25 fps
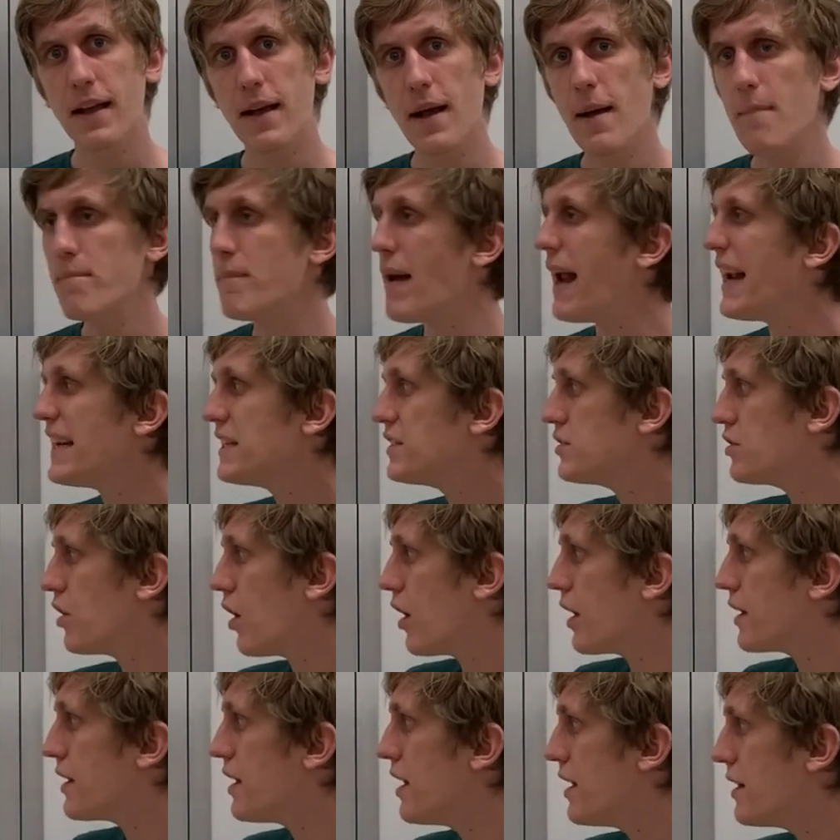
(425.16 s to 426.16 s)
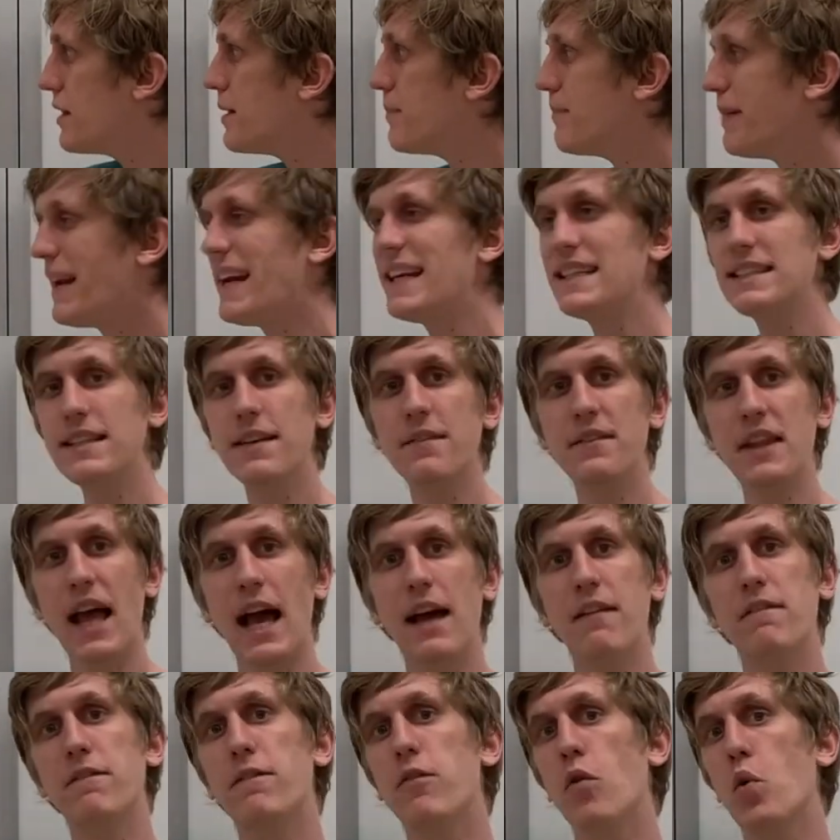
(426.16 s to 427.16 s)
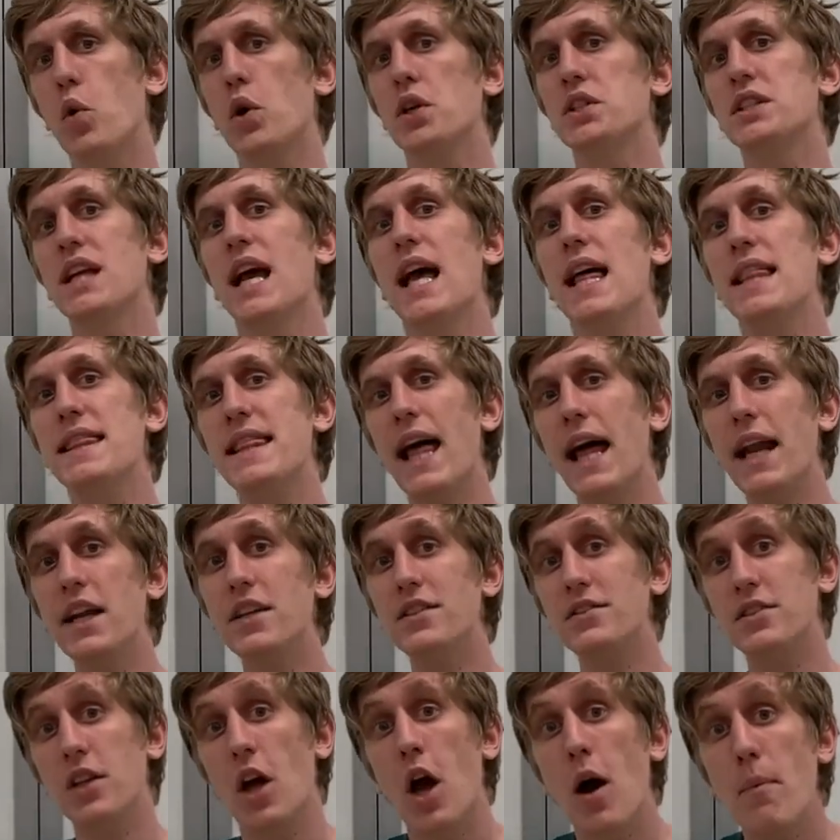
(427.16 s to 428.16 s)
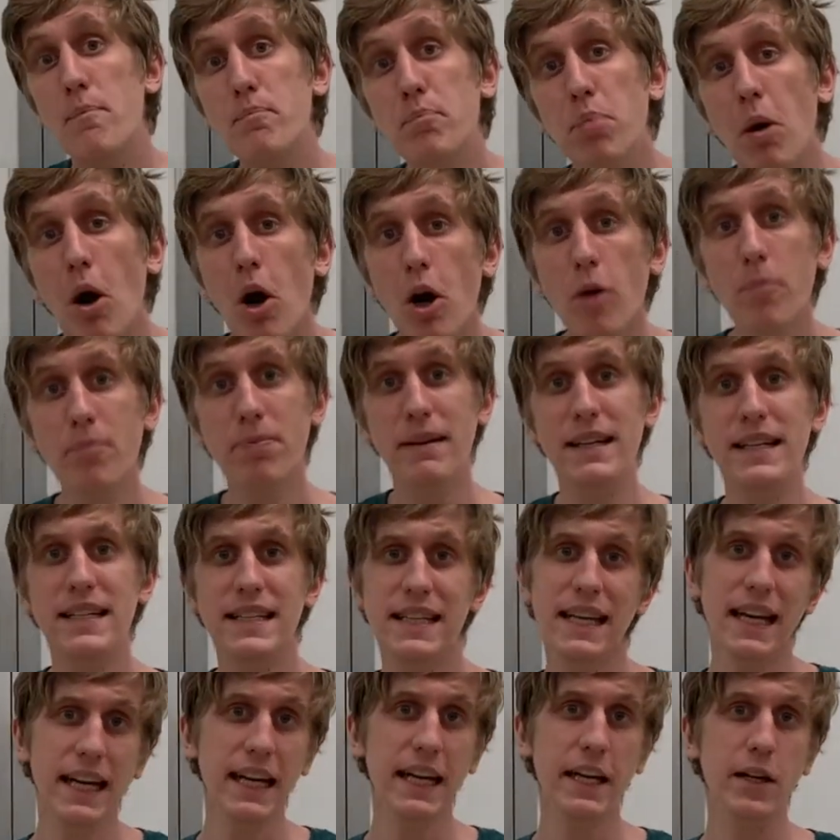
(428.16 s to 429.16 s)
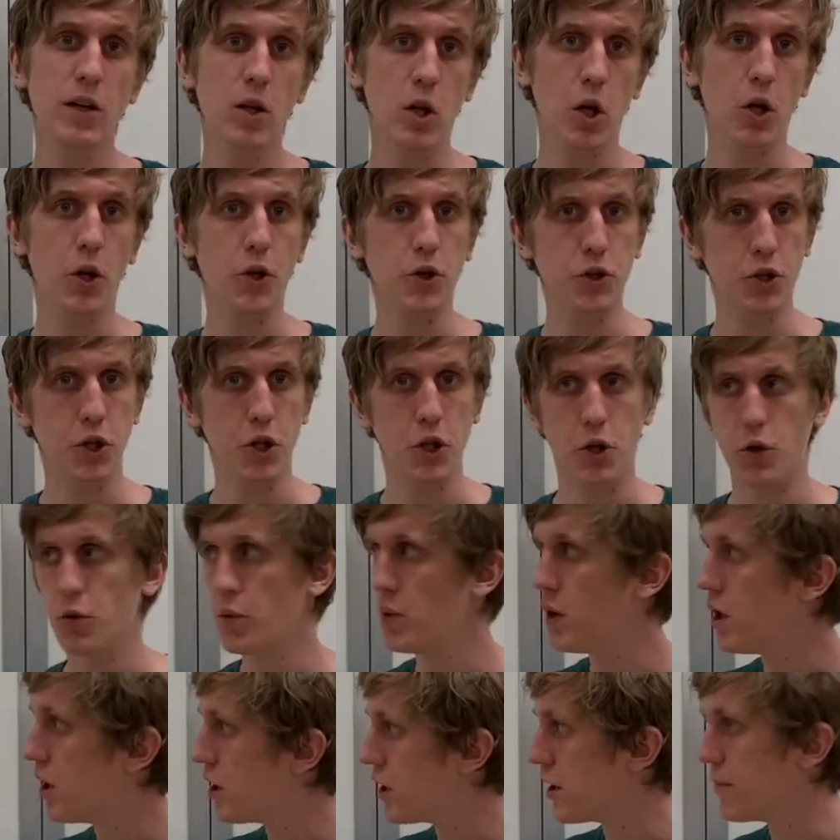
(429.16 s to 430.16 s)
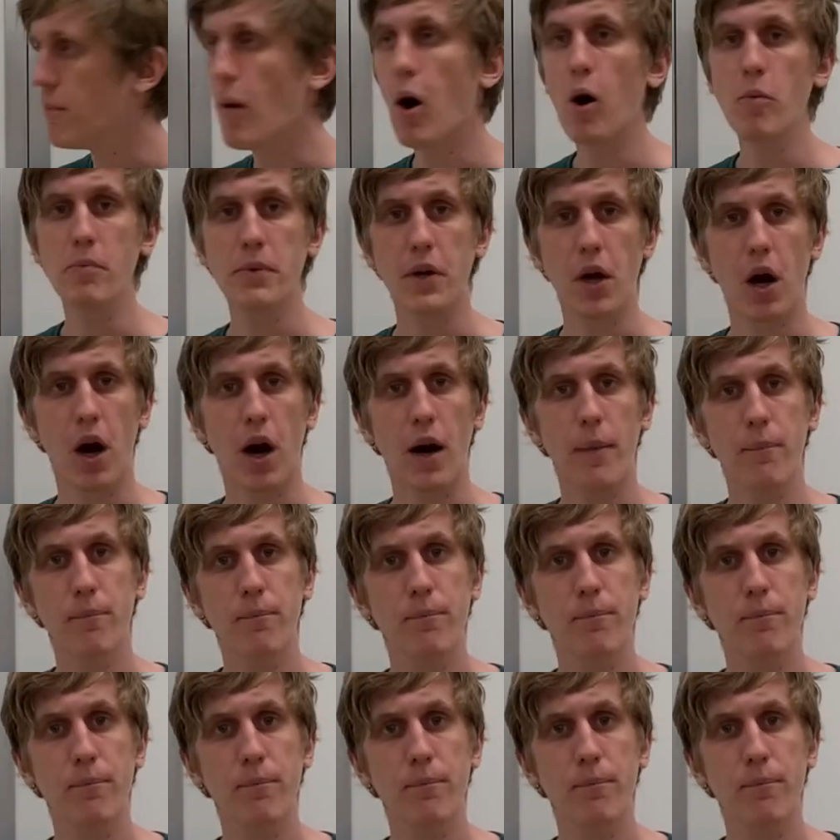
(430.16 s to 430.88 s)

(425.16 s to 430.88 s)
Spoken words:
based on the piece of that force that is perpendicular to the moment arm.